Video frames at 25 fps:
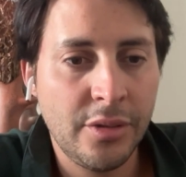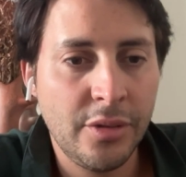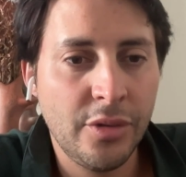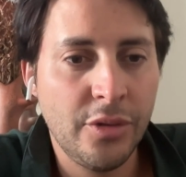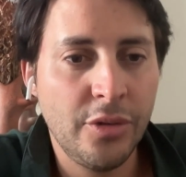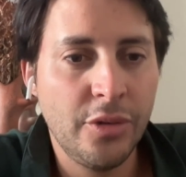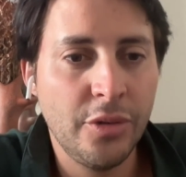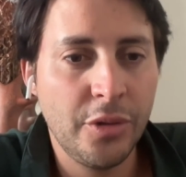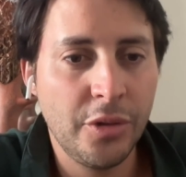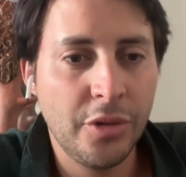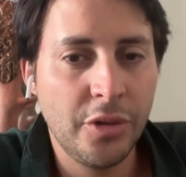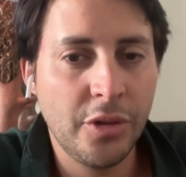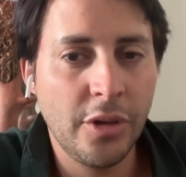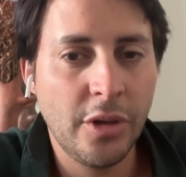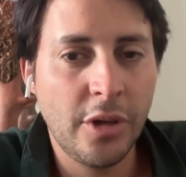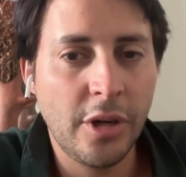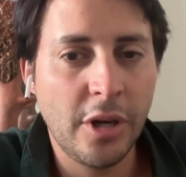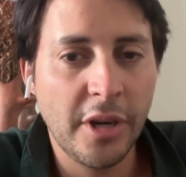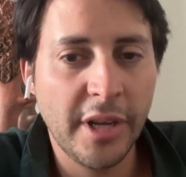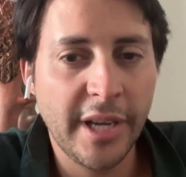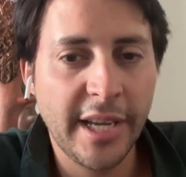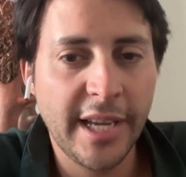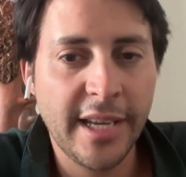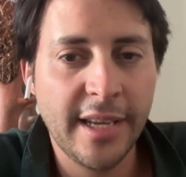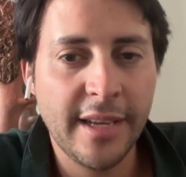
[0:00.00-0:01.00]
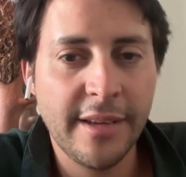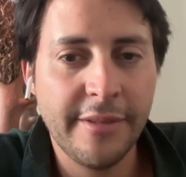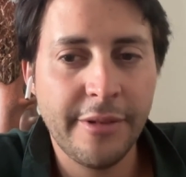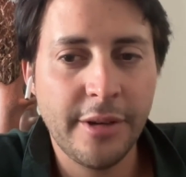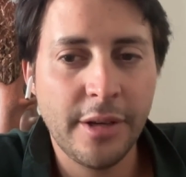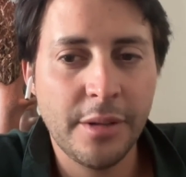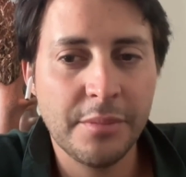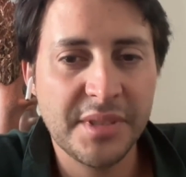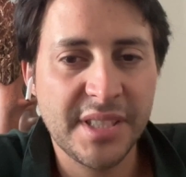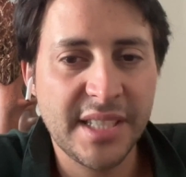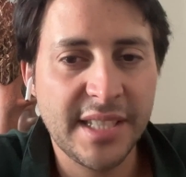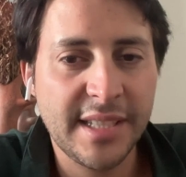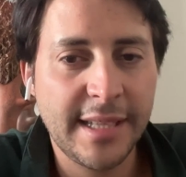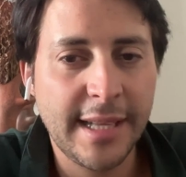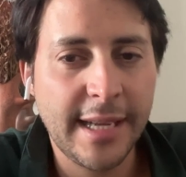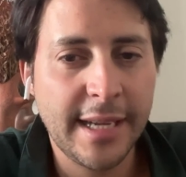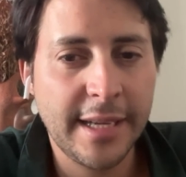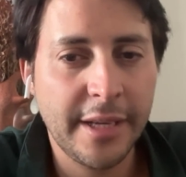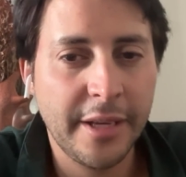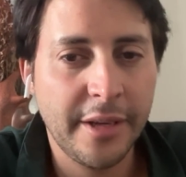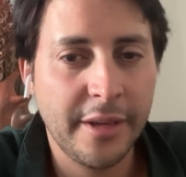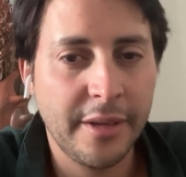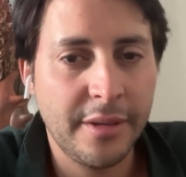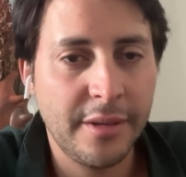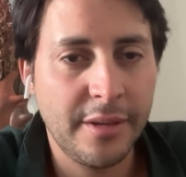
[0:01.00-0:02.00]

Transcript: Do you know Jorge from SeedTag?